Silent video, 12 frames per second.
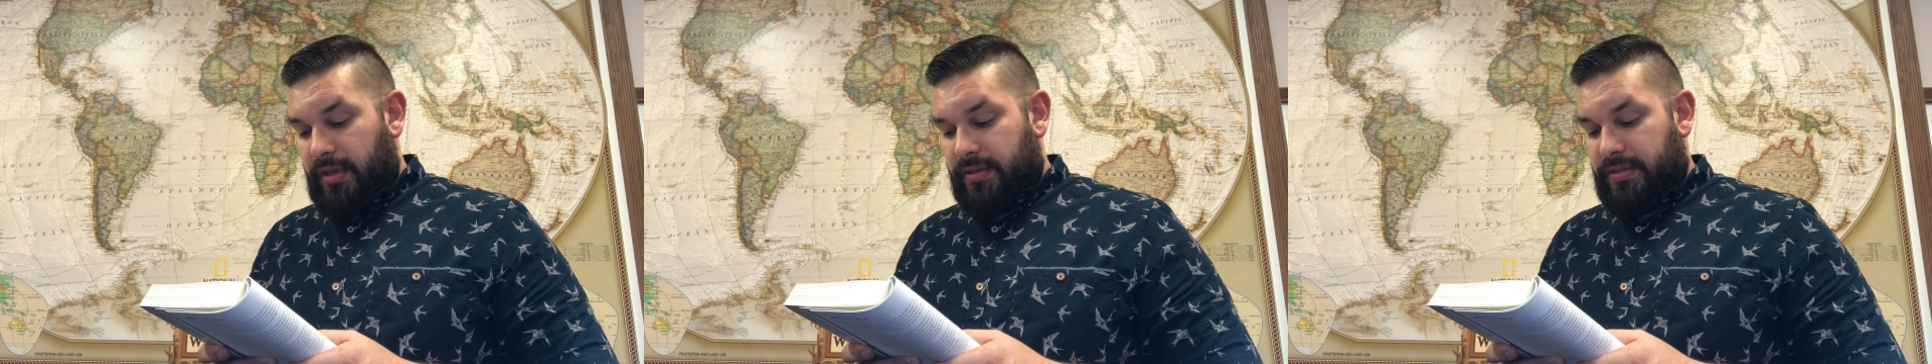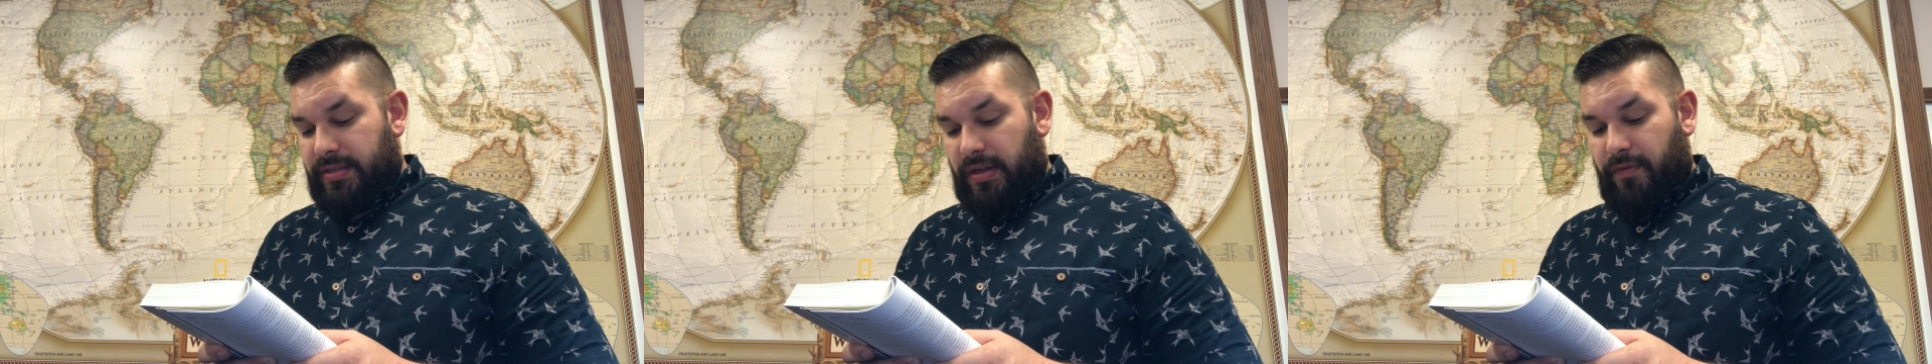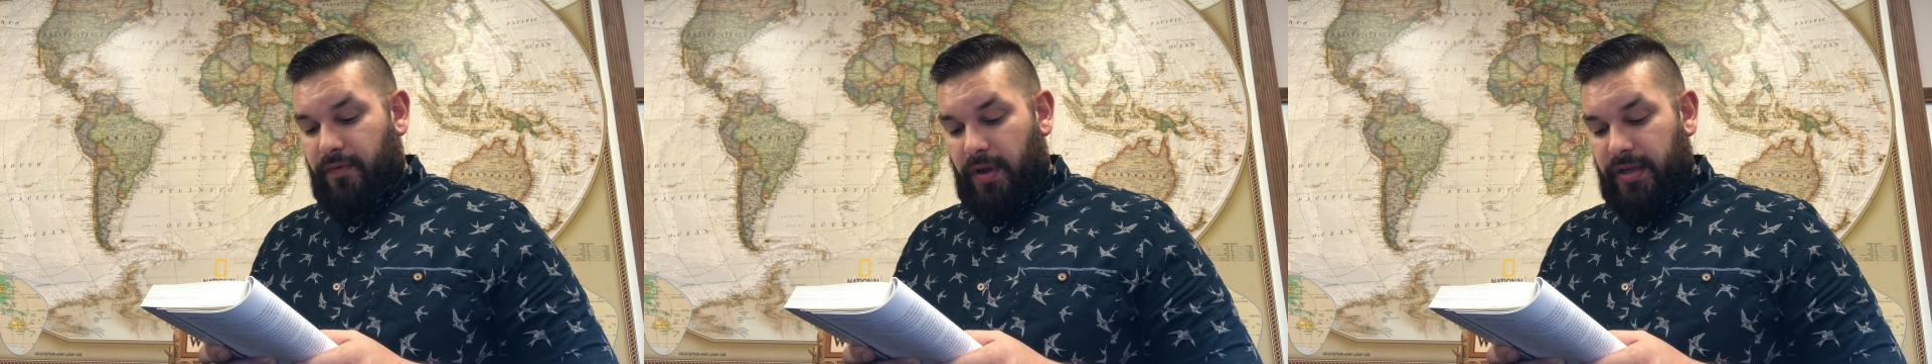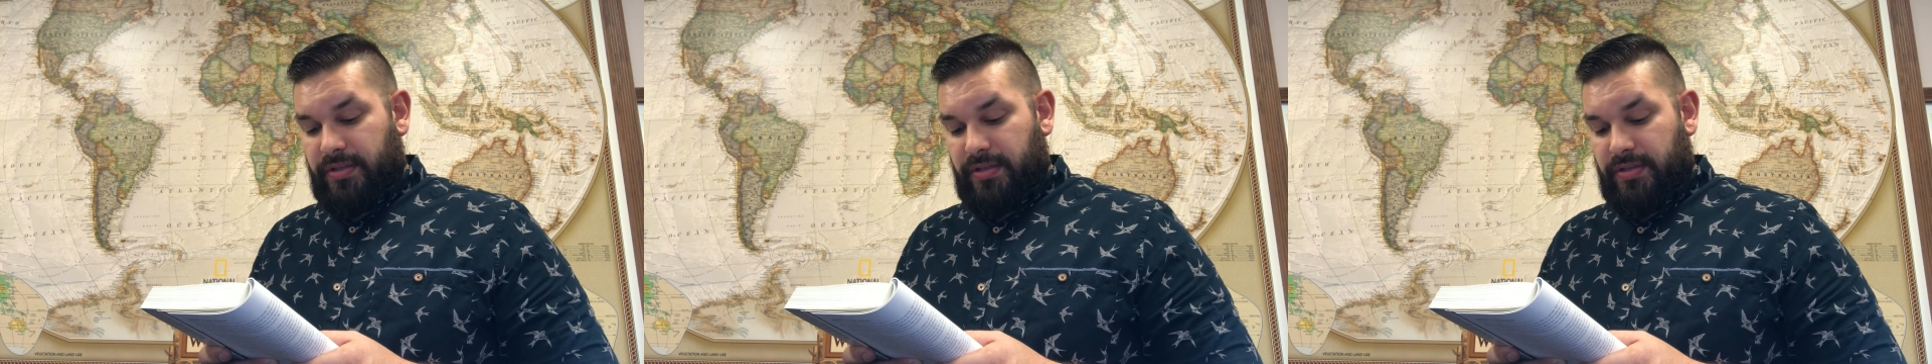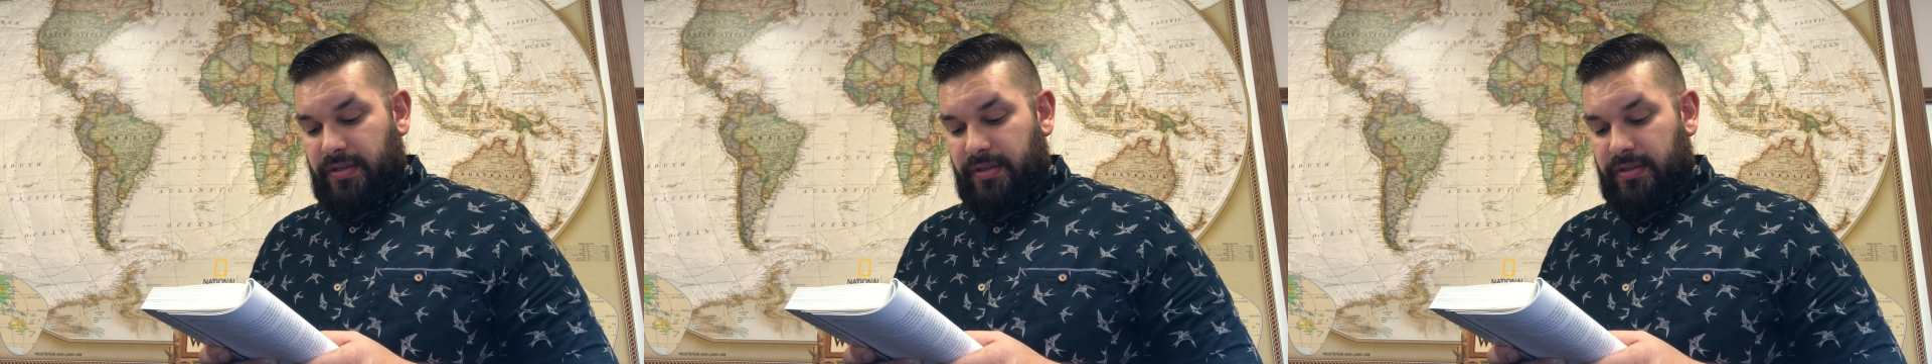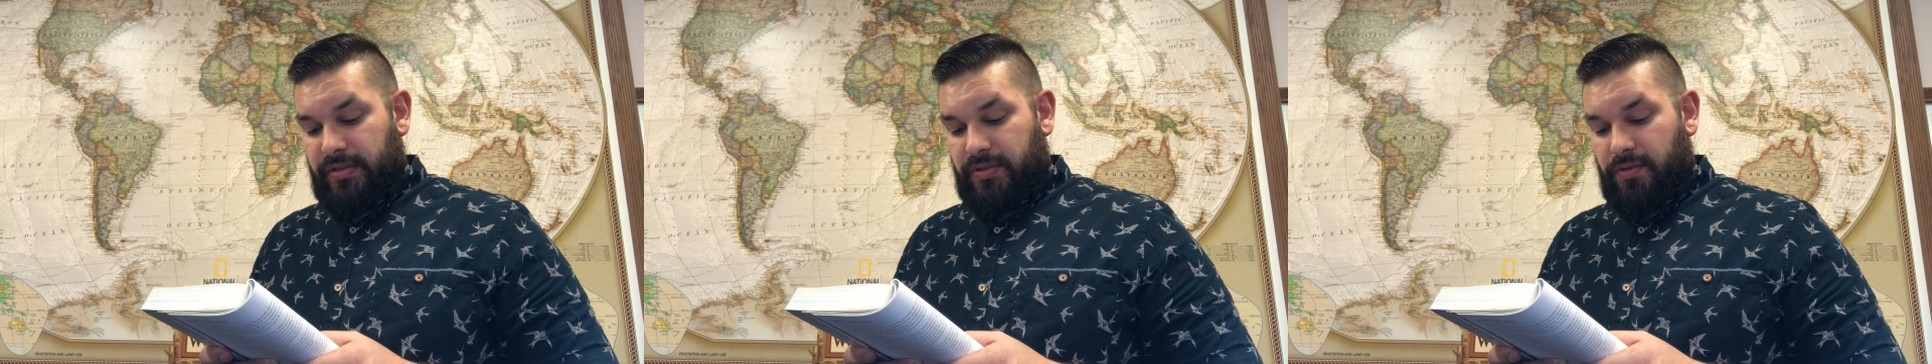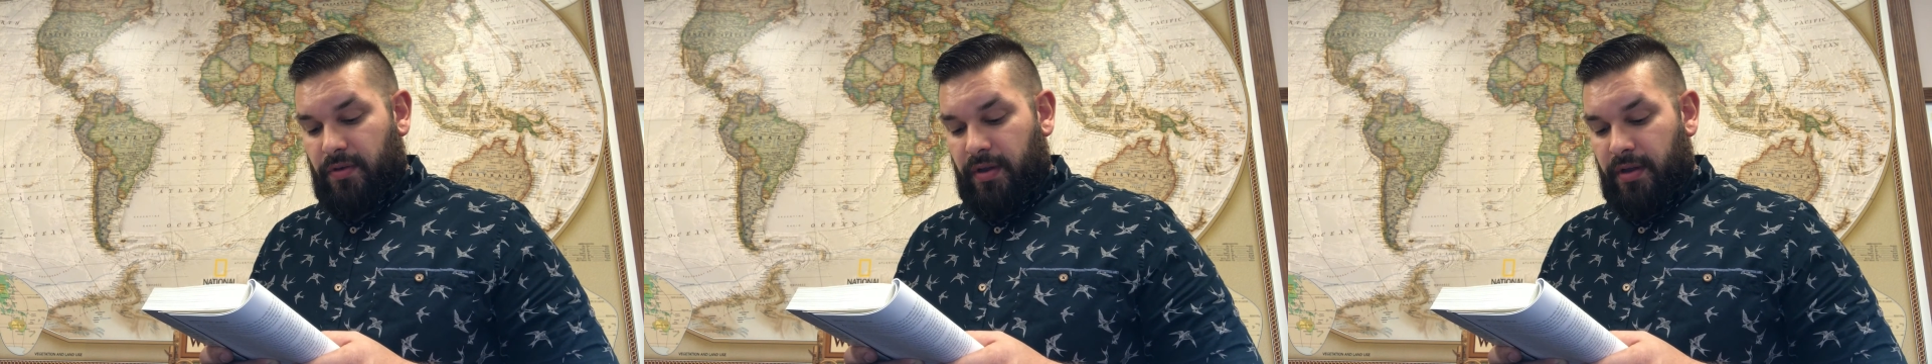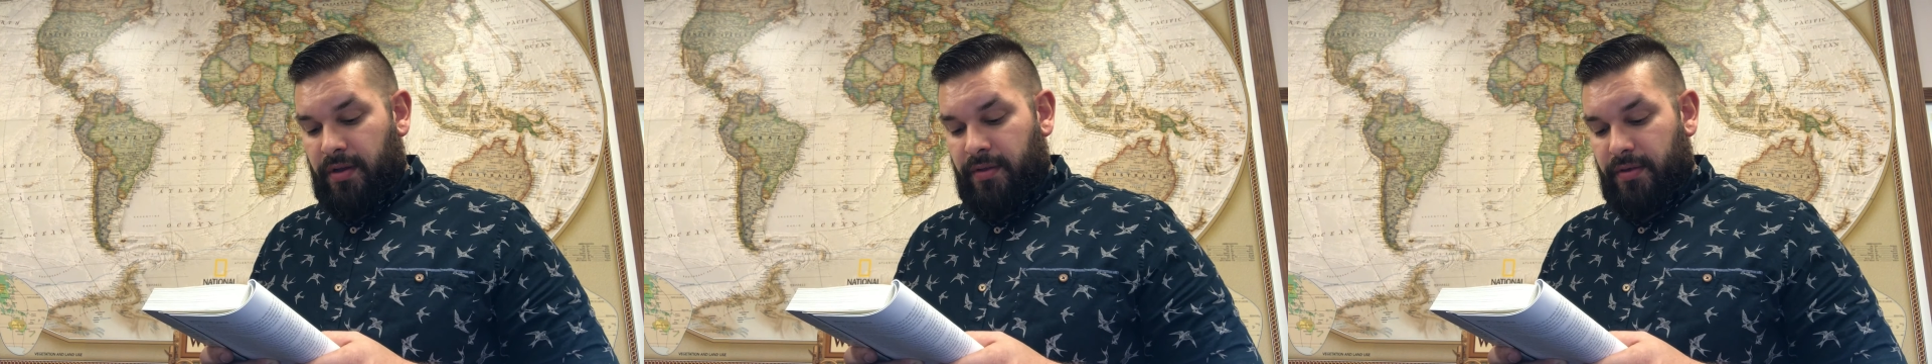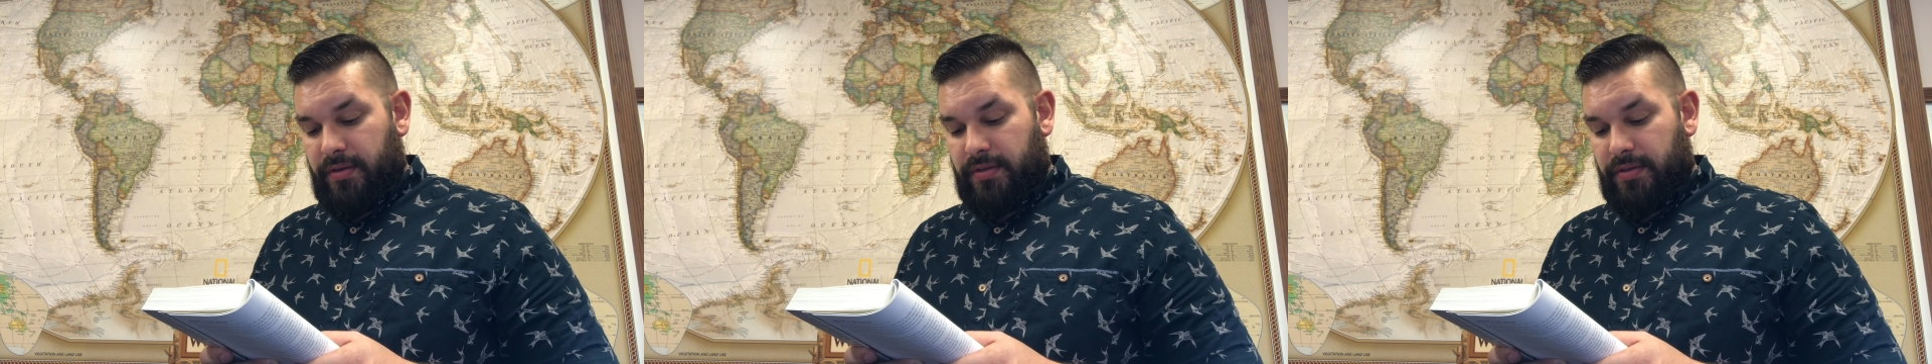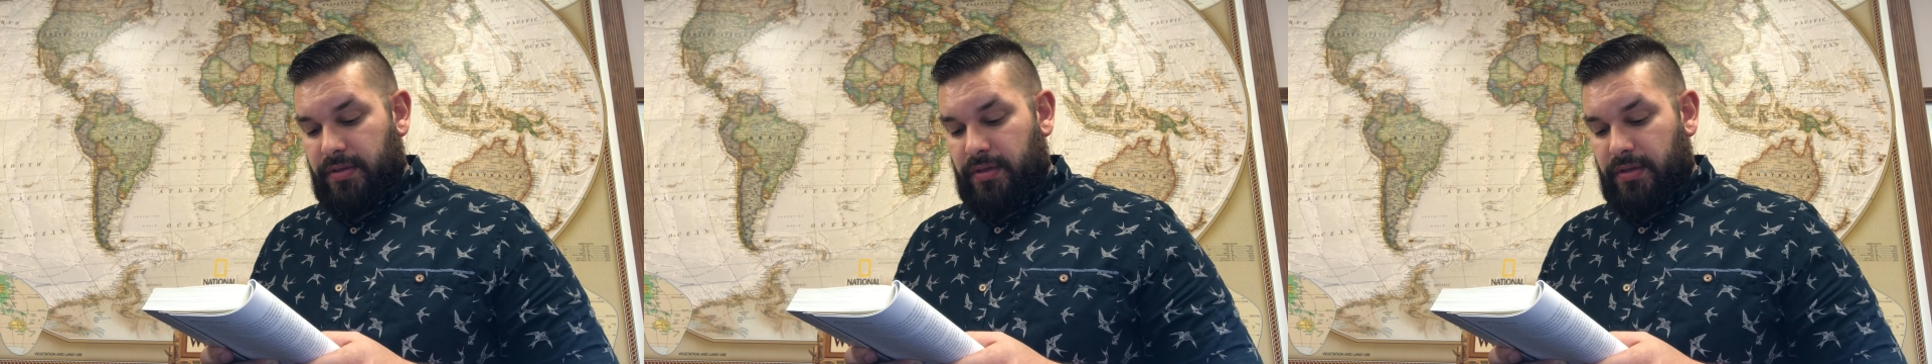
self-righteously destroy others.